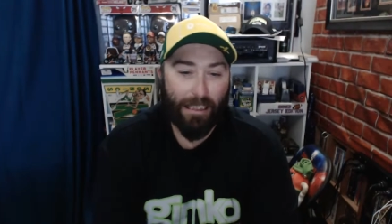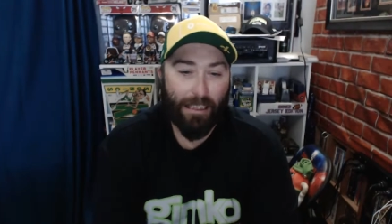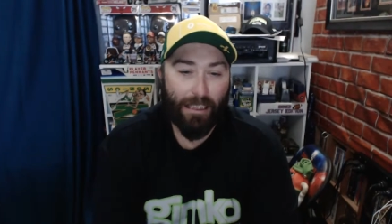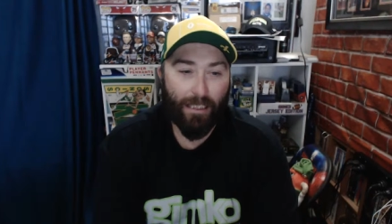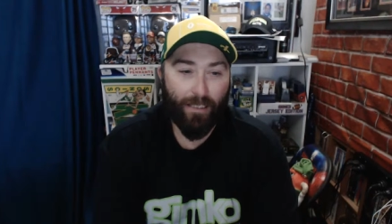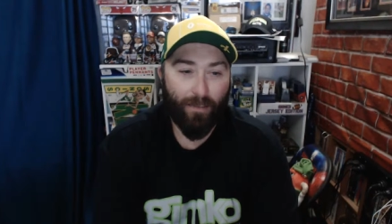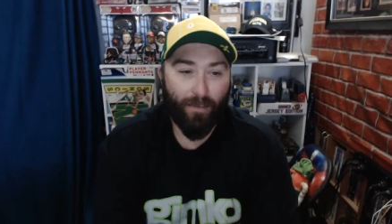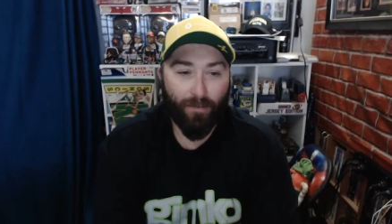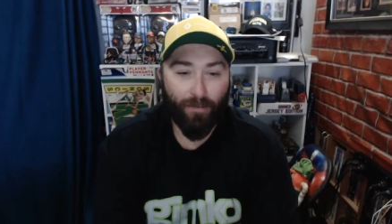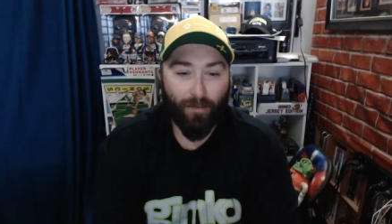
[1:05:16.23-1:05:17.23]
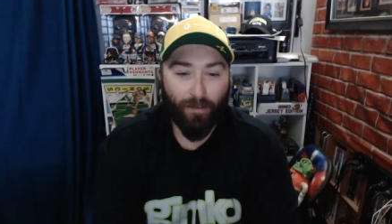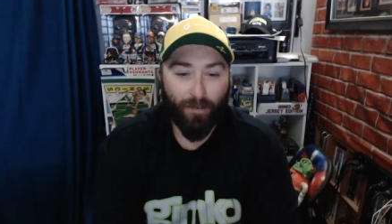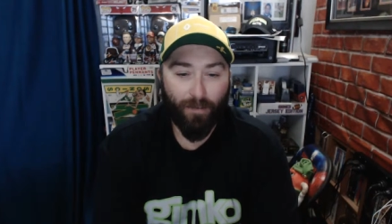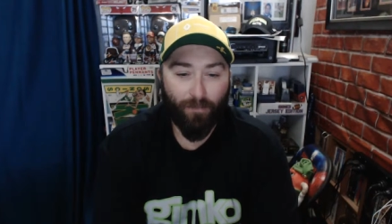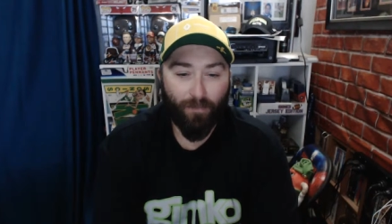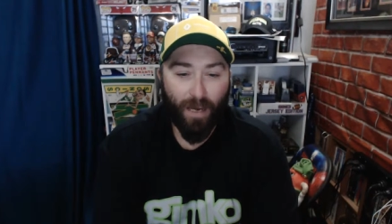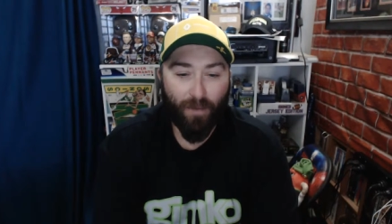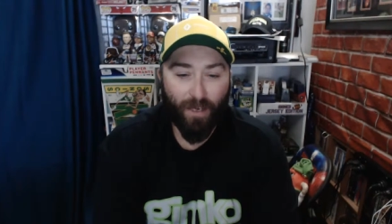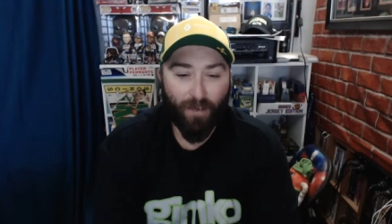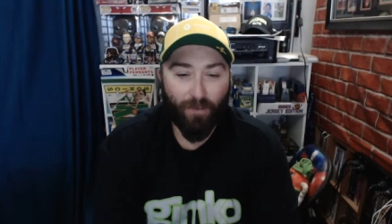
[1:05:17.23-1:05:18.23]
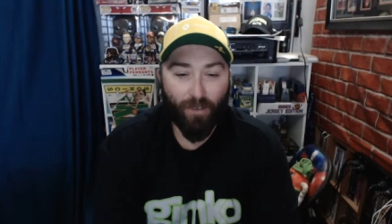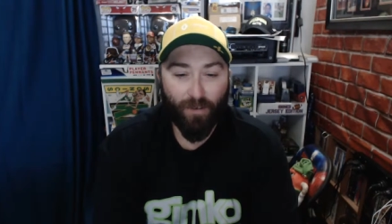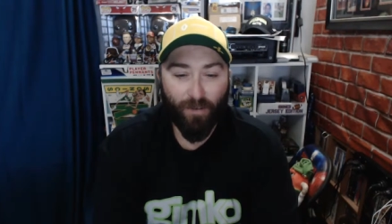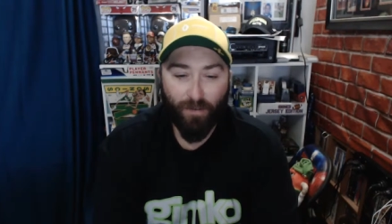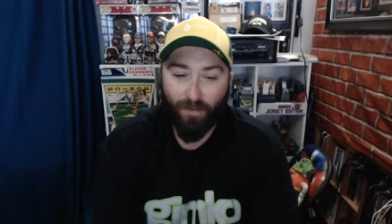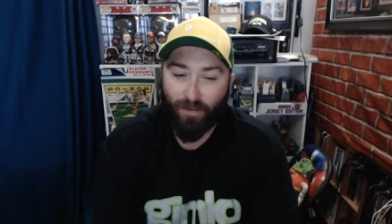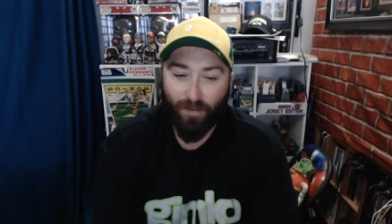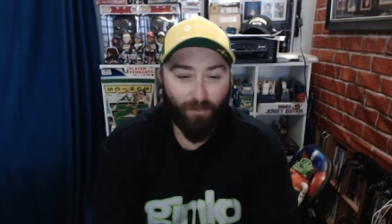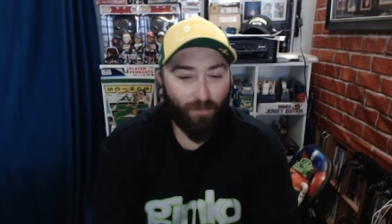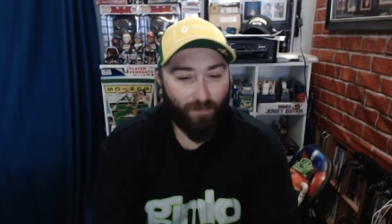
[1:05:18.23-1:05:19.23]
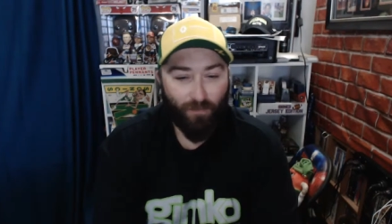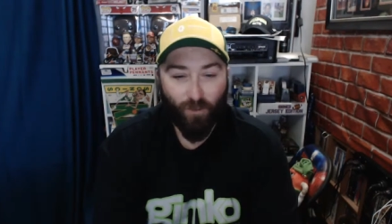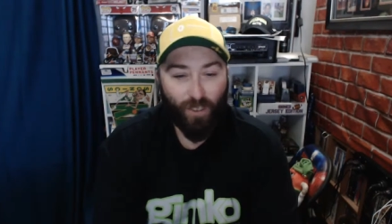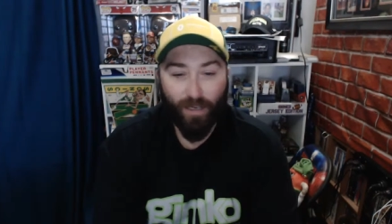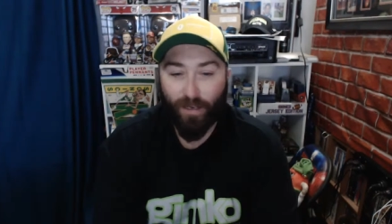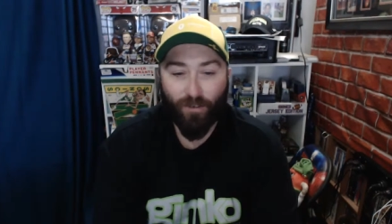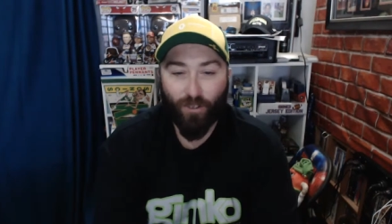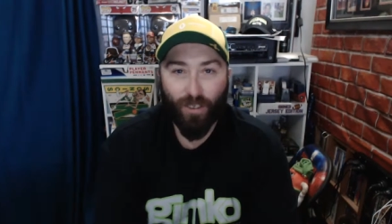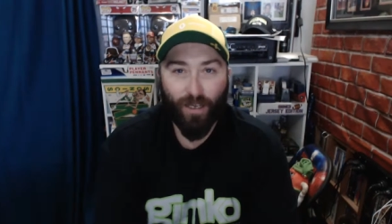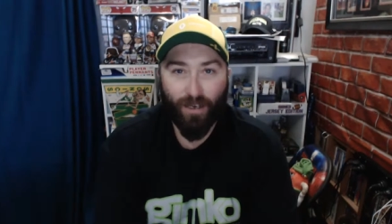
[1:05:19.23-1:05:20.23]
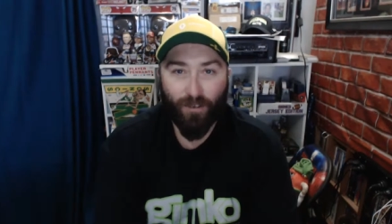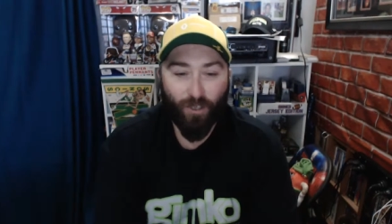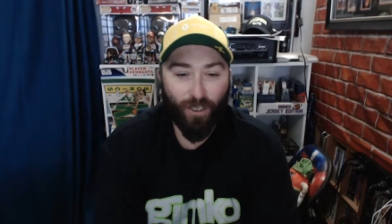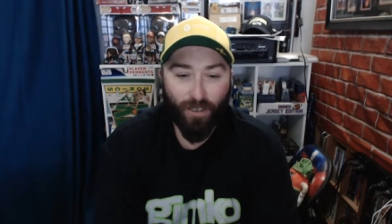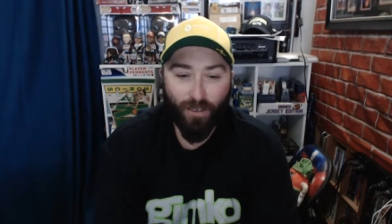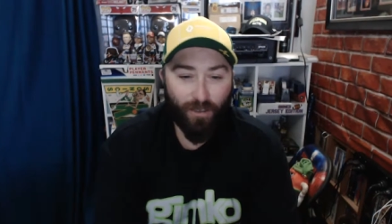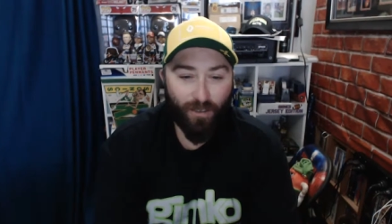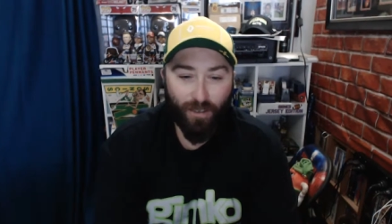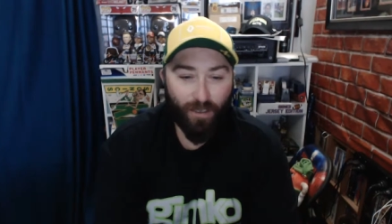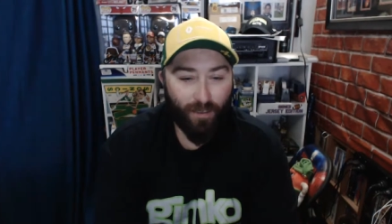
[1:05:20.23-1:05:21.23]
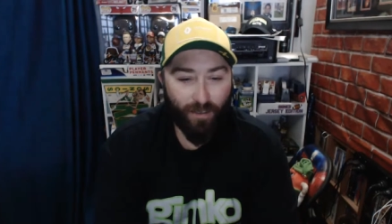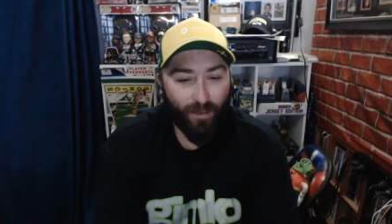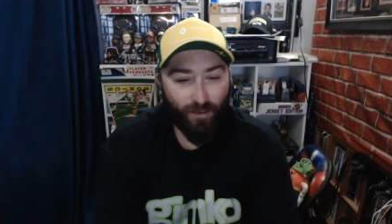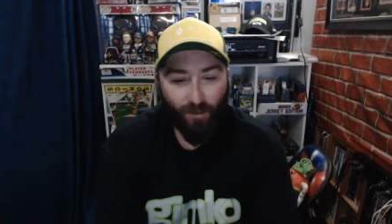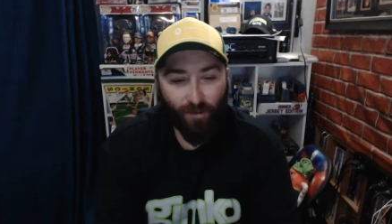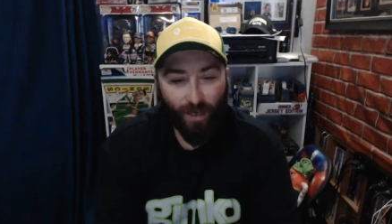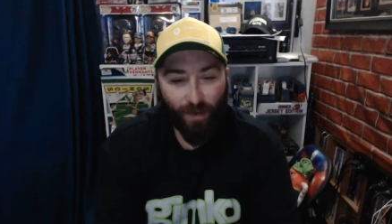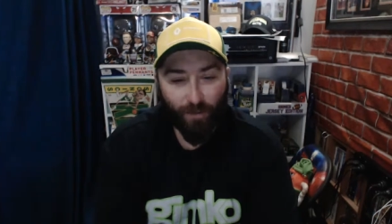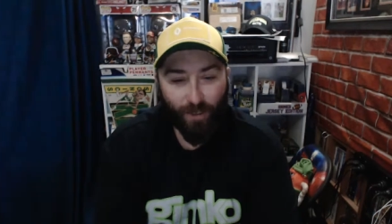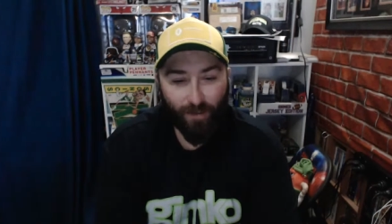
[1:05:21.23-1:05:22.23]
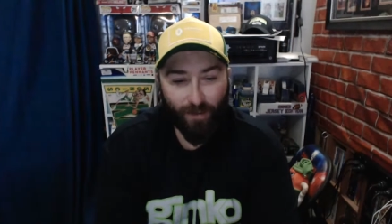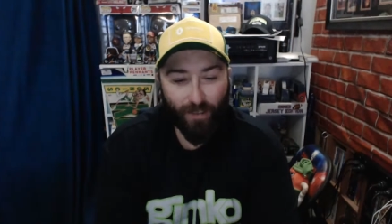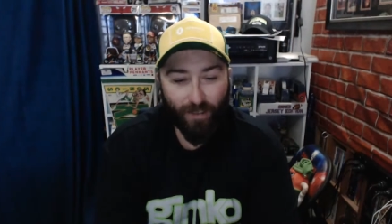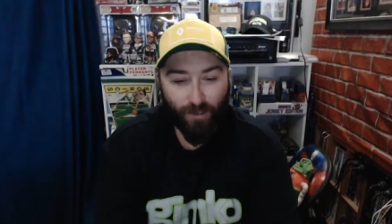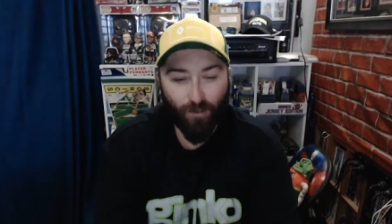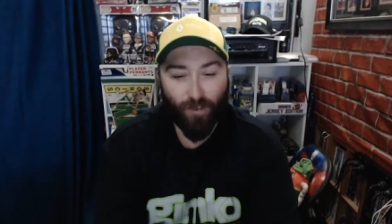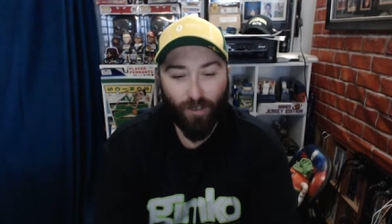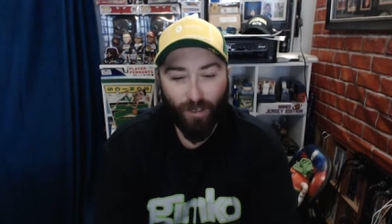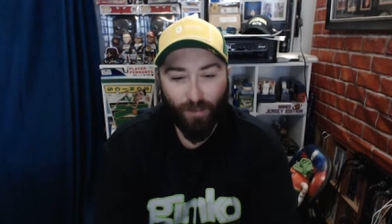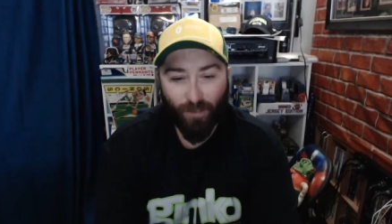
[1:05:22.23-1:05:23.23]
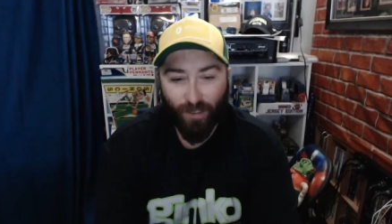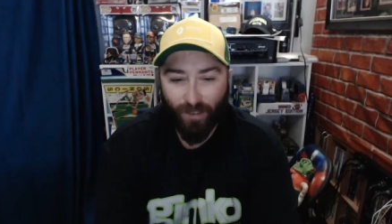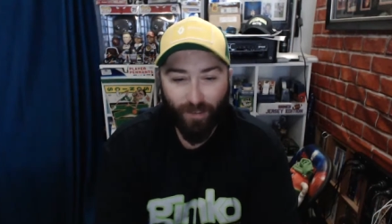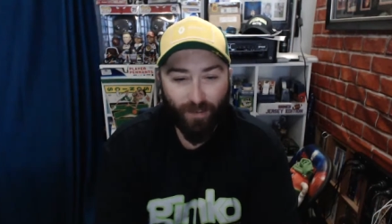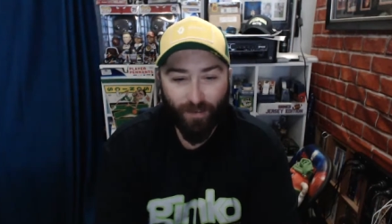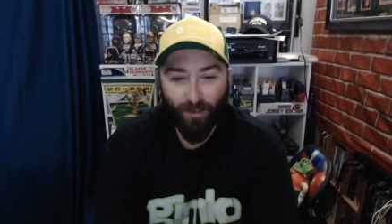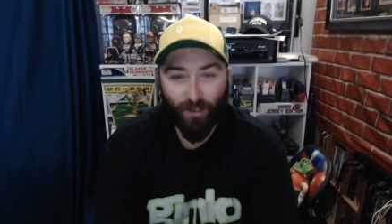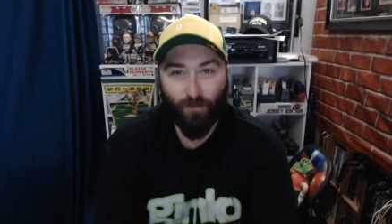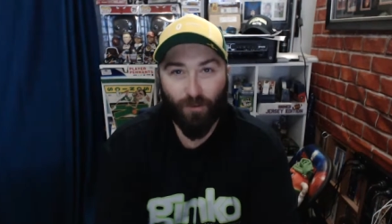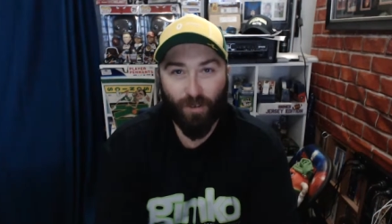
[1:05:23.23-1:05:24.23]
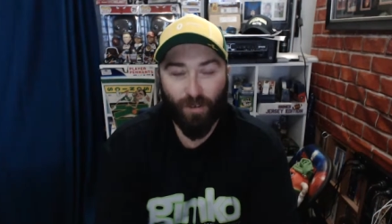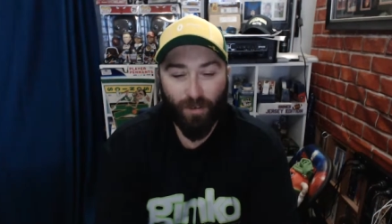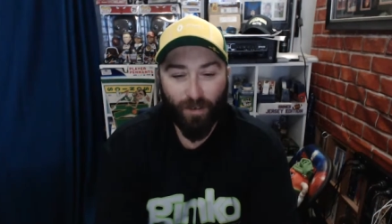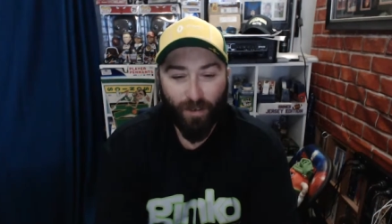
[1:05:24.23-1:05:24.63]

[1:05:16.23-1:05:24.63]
maybe if he's was he injured last year because he didn't do that well. He did alright, but he just wasn't.